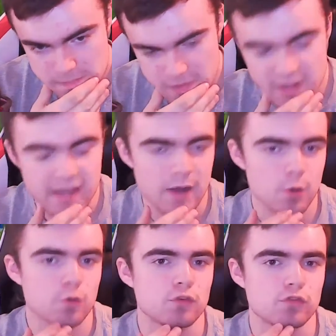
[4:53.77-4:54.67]
Yeah, I'm
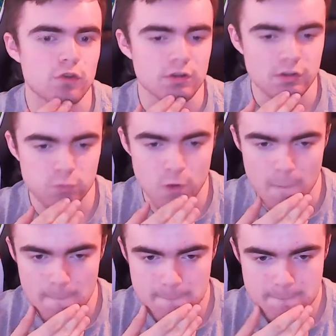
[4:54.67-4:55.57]
gonna go for a draw on this
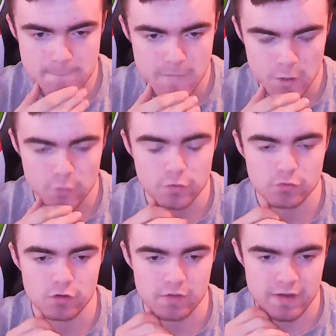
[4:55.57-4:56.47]
one. I reckon
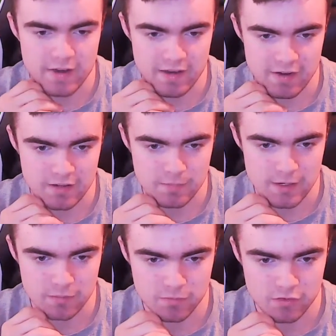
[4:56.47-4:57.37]
there'll
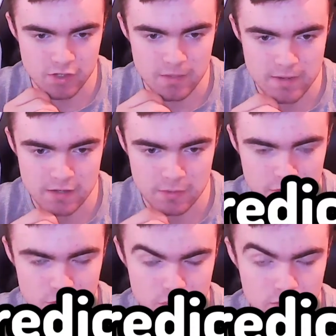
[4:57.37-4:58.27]
be a stalemate. I'm
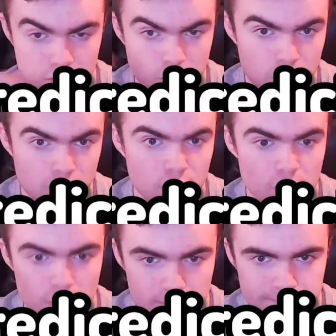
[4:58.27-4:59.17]
gonna go
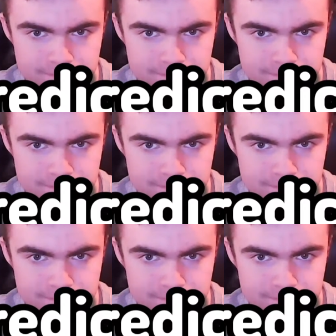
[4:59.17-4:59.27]
2-2.